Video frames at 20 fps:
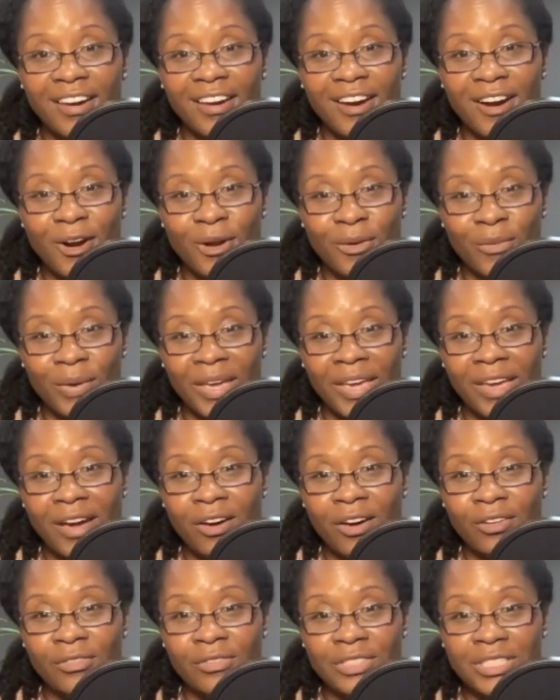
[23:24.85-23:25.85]
our way
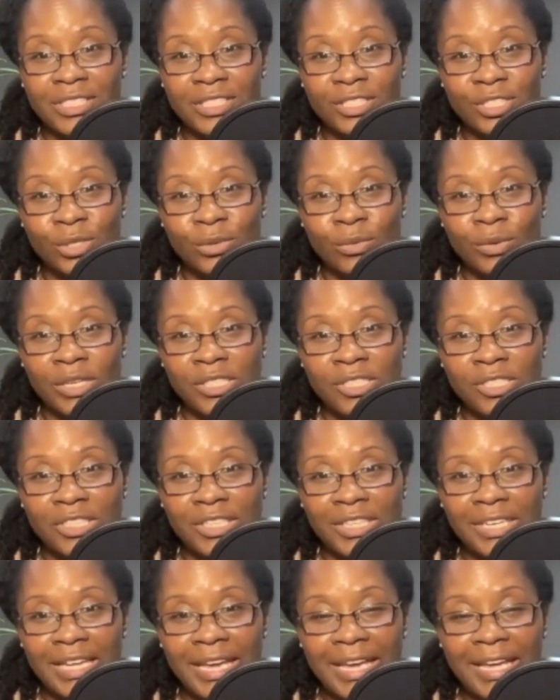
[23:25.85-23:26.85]
out of a
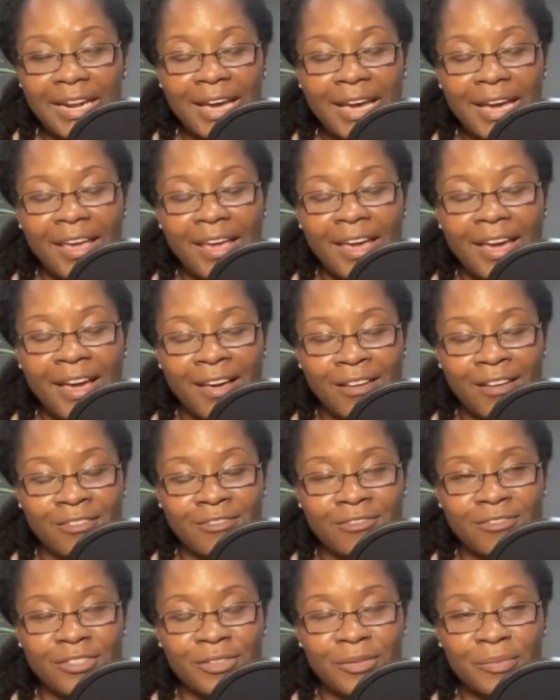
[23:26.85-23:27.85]
situation. And I
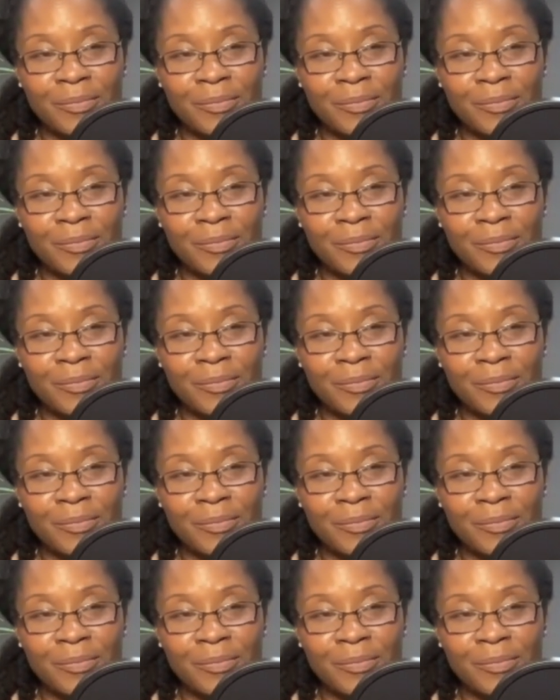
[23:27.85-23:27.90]
have